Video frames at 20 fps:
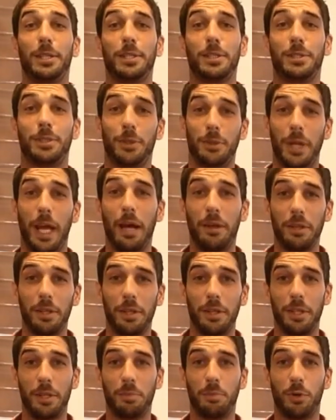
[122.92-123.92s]
So now
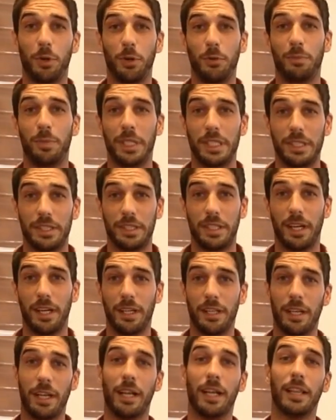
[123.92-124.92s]
that the improvement's
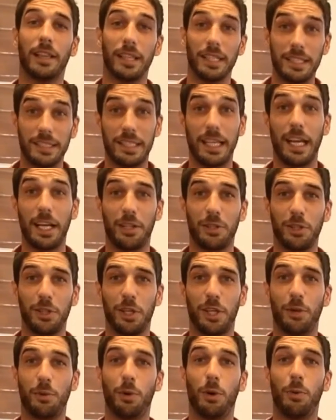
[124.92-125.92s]
done, let's take a
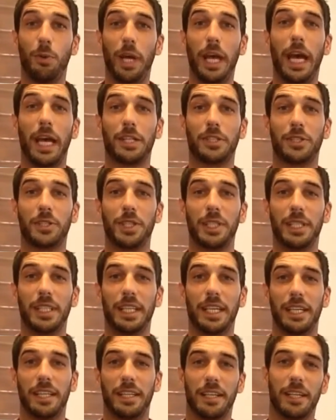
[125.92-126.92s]
look at what we actually
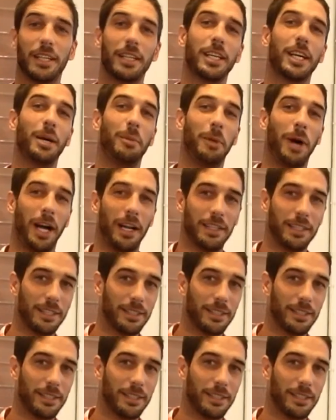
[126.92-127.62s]
did. Come on.